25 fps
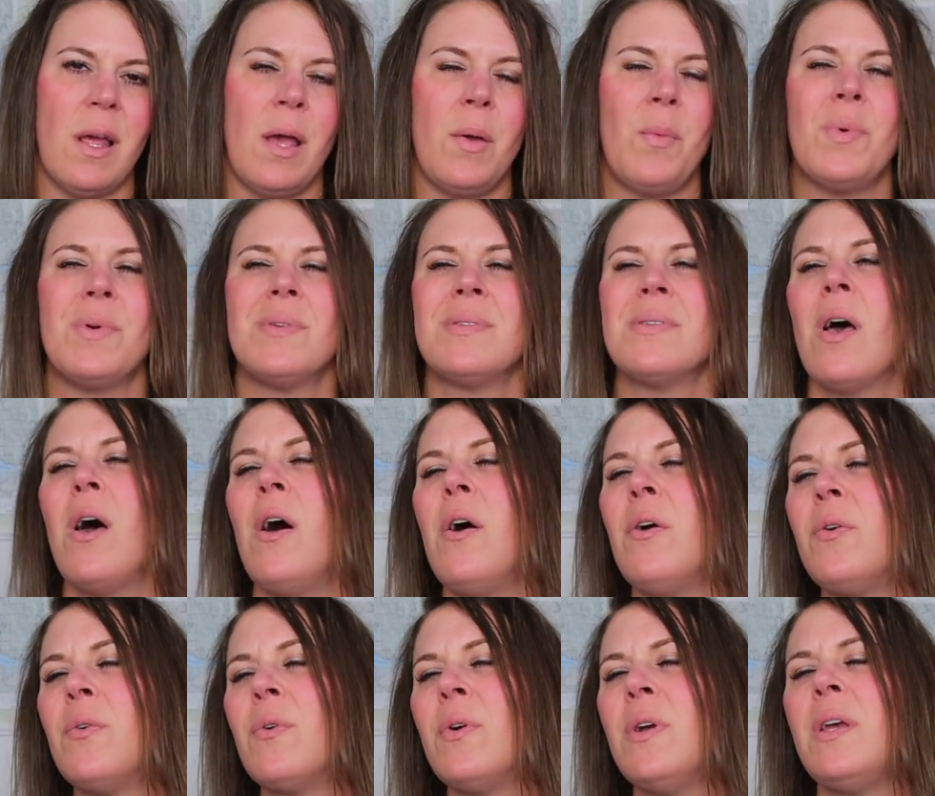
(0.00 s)
I was
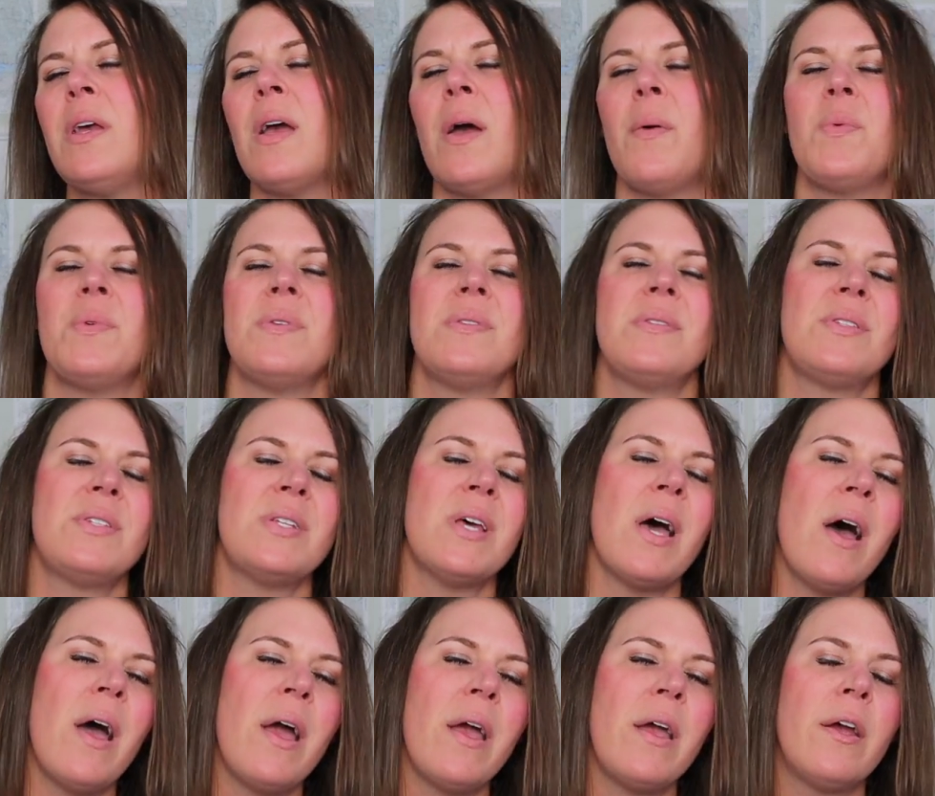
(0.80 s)
hungry, I was
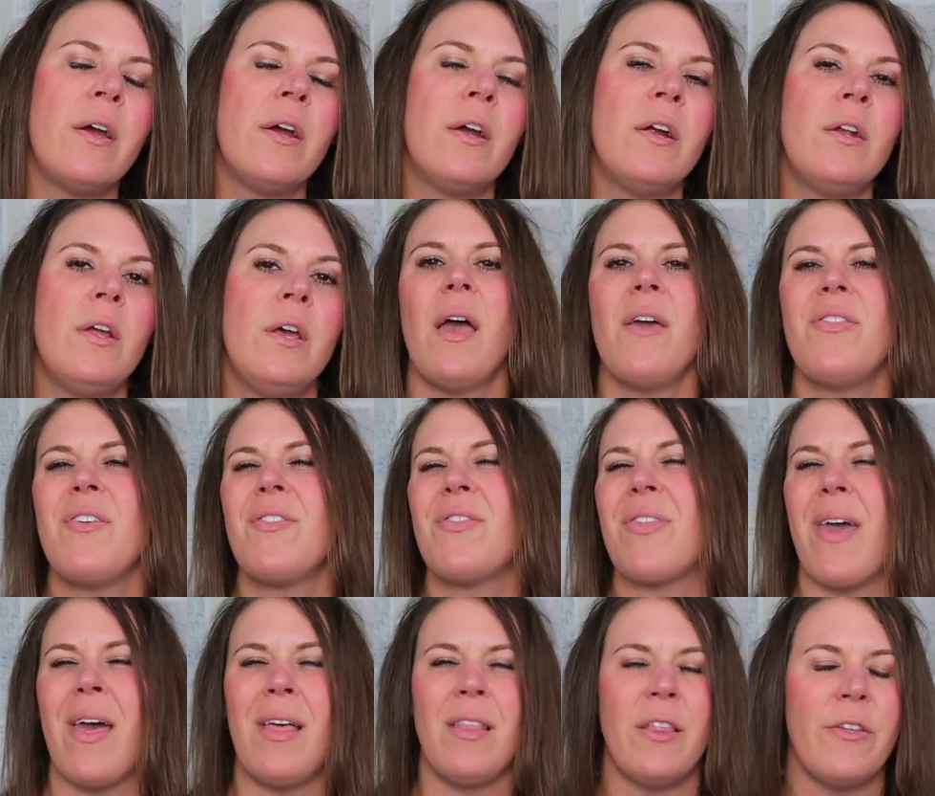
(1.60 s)
tired. I
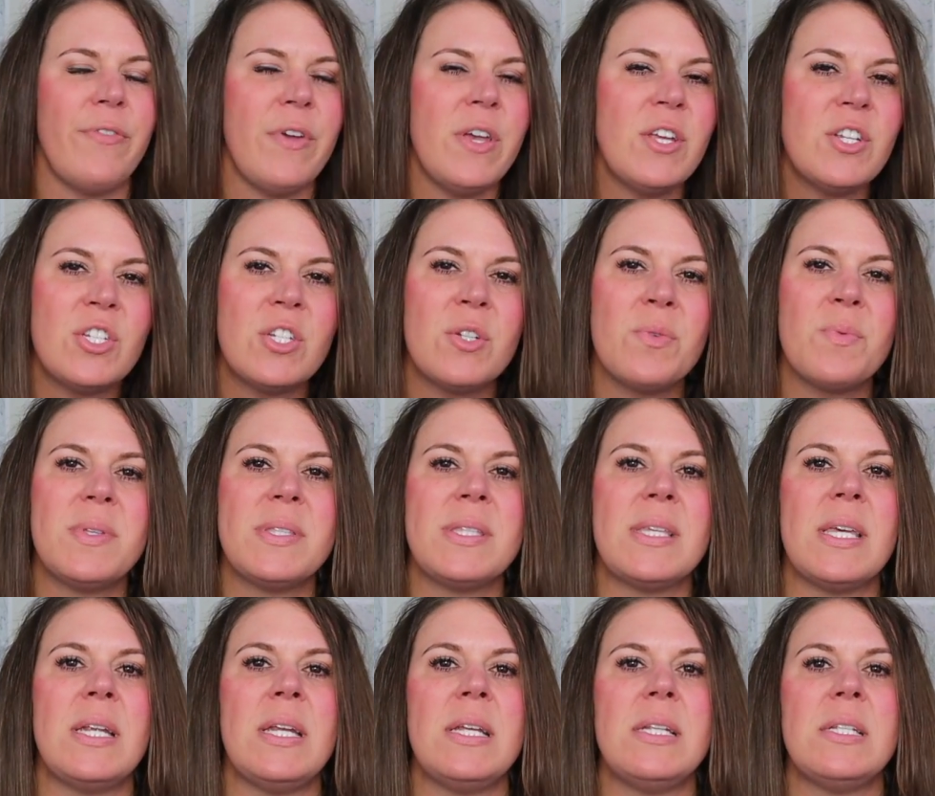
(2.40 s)
think the elevation
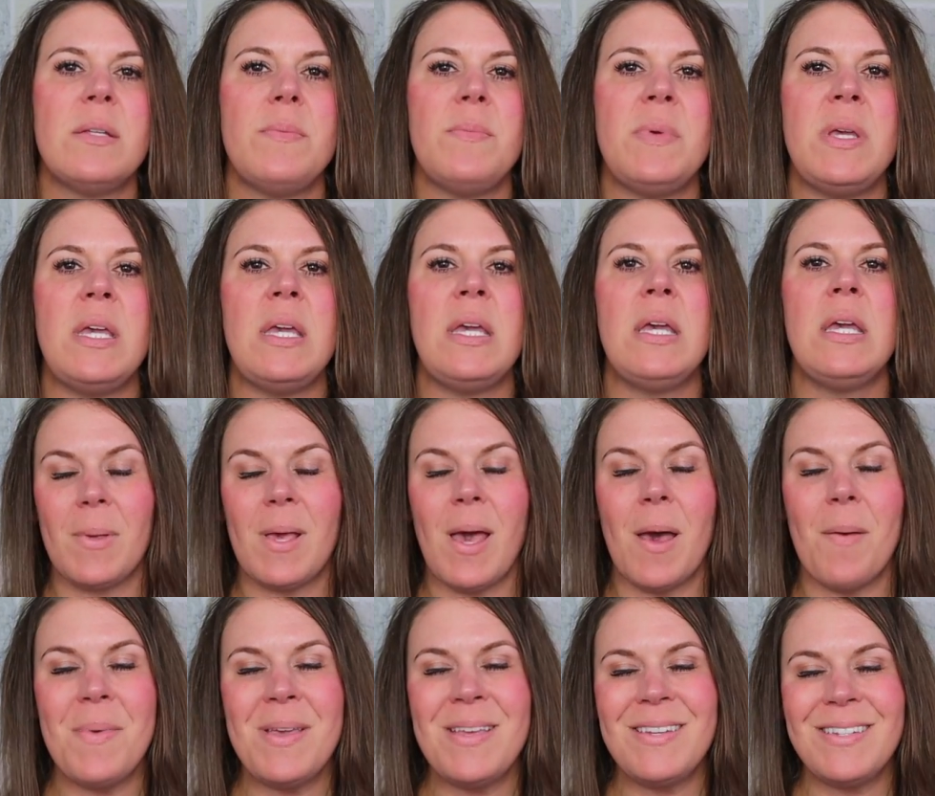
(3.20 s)
was getting to me.
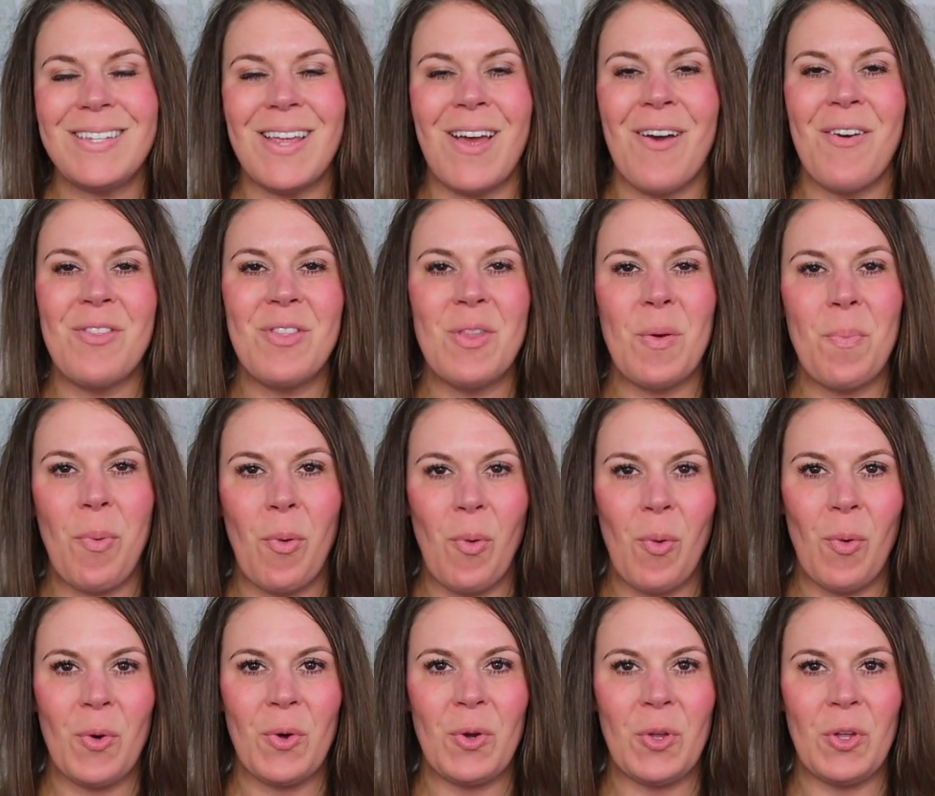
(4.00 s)
Coming down the
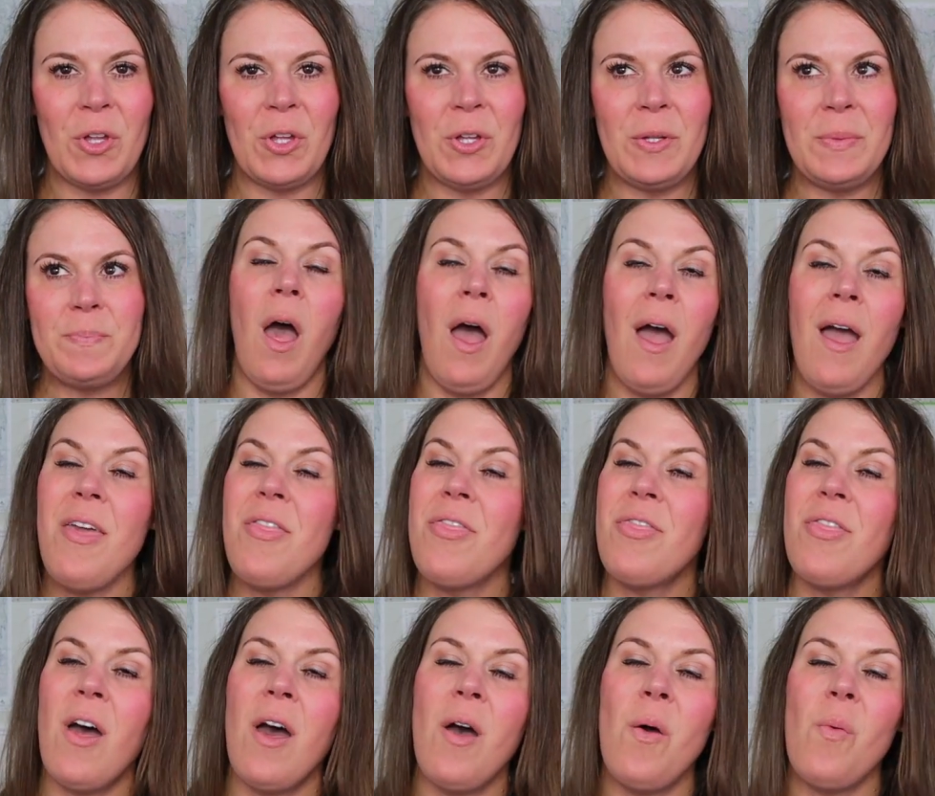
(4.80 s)
portal, I
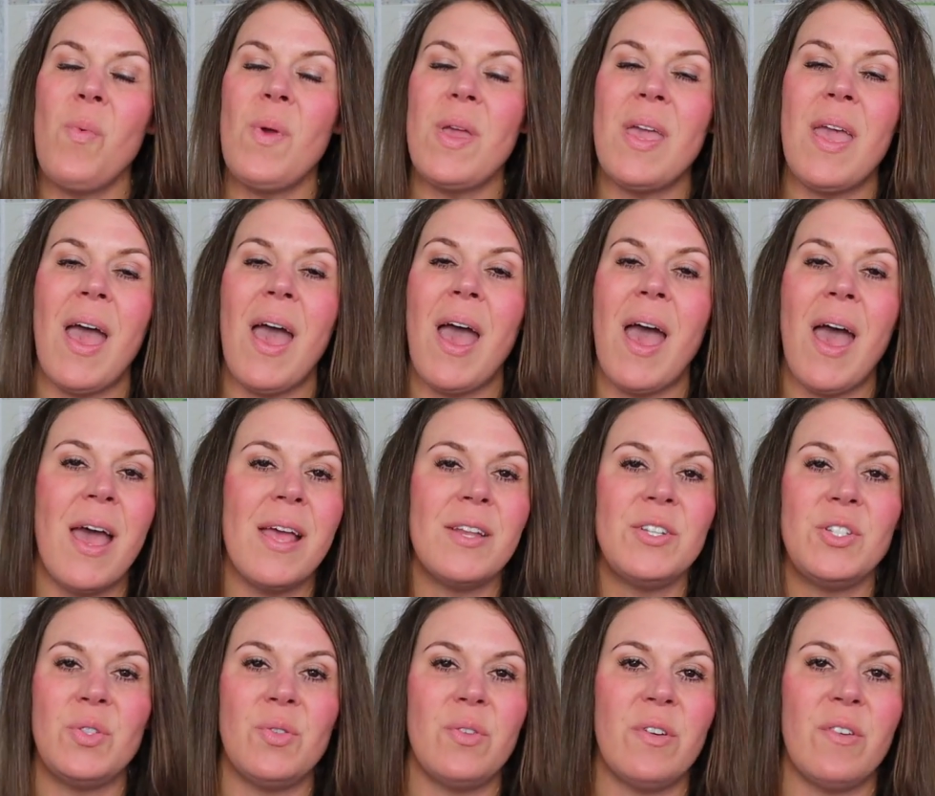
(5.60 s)
thought we
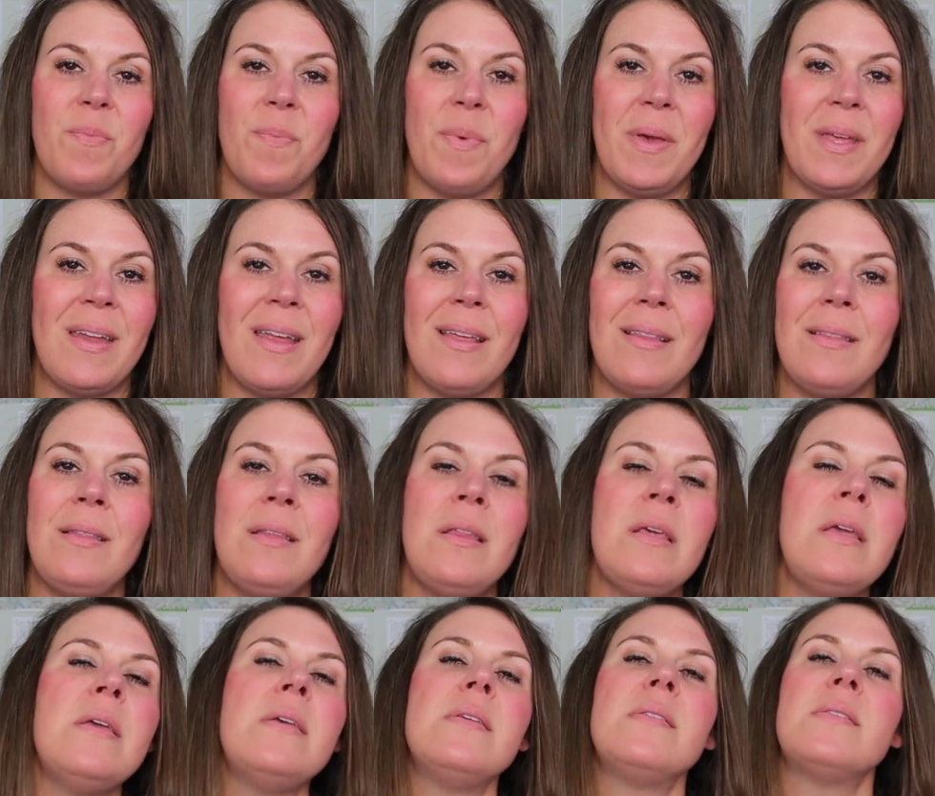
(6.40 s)
had to have been at
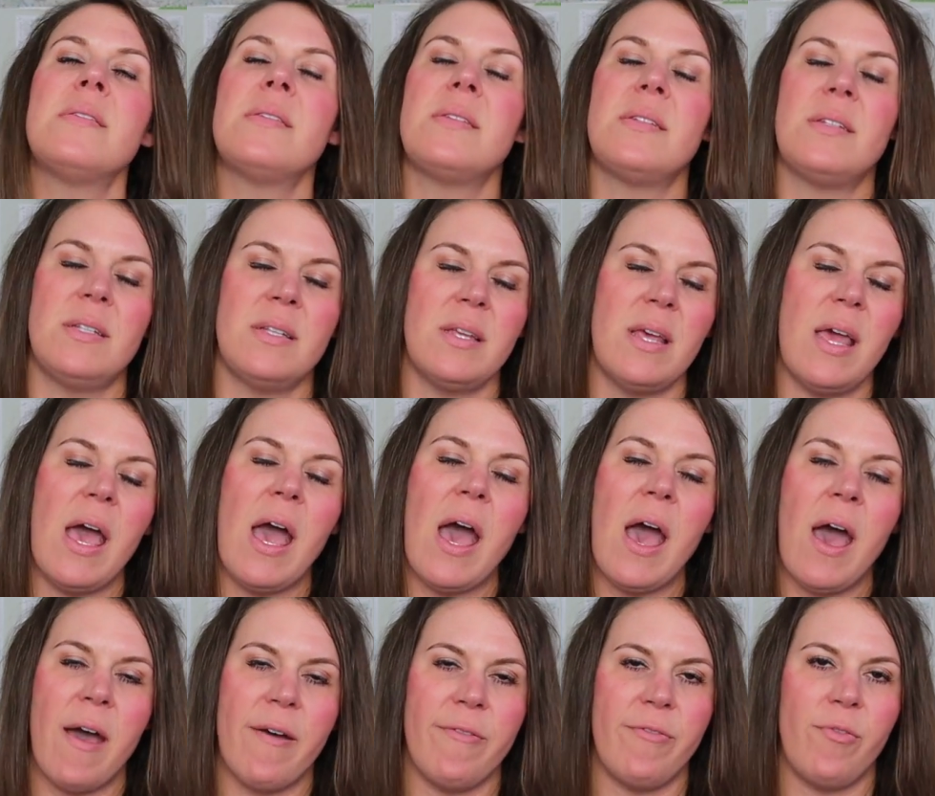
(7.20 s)
least
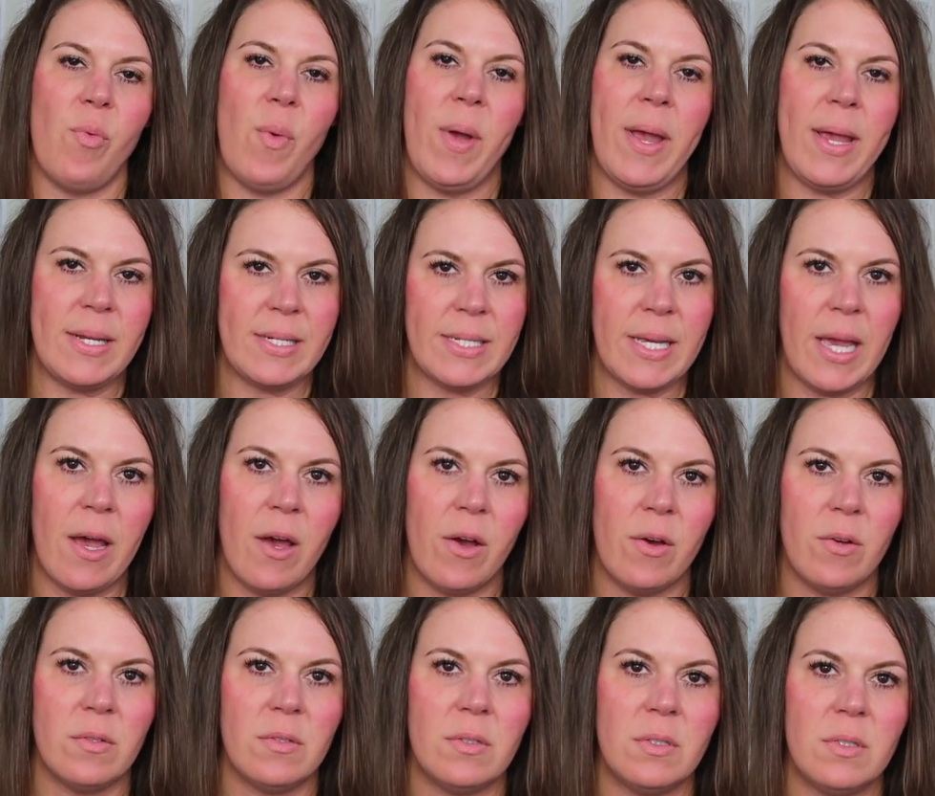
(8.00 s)
halfway
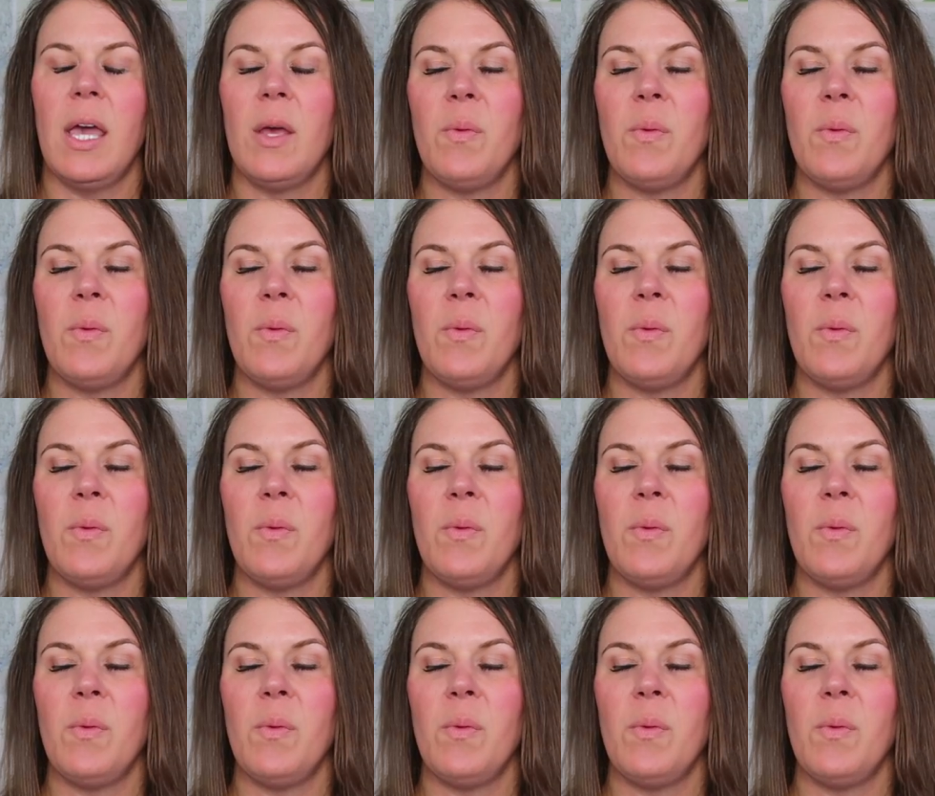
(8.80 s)
down.